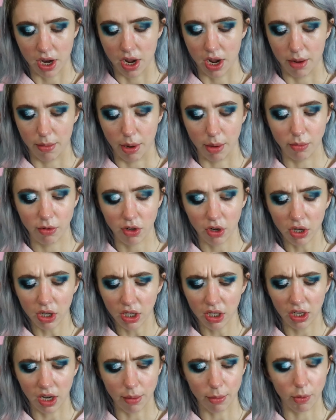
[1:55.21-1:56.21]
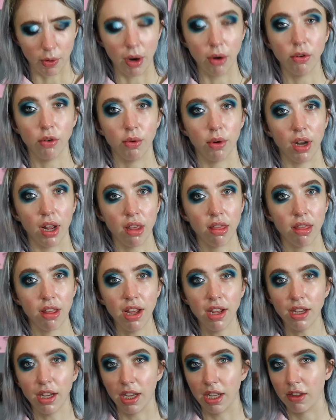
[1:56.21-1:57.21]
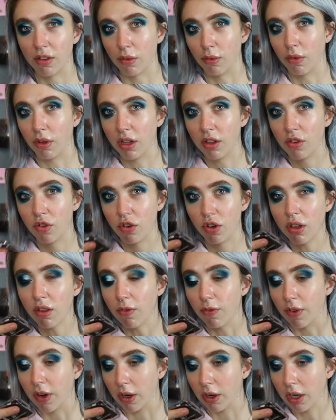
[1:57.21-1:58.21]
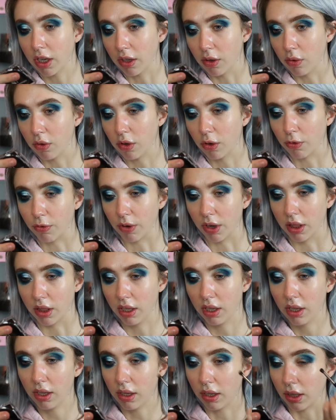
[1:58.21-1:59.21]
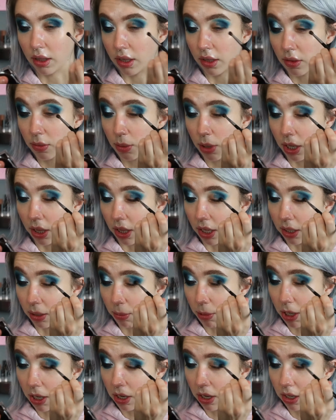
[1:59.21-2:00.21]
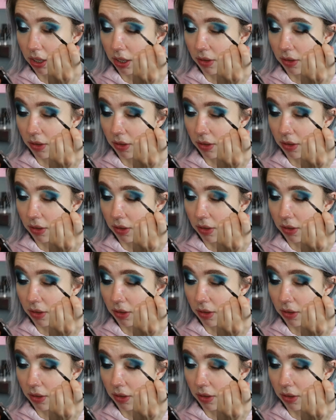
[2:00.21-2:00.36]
I'm starting to come around to it. I think it's just very user-friendly, and that's what I like about it.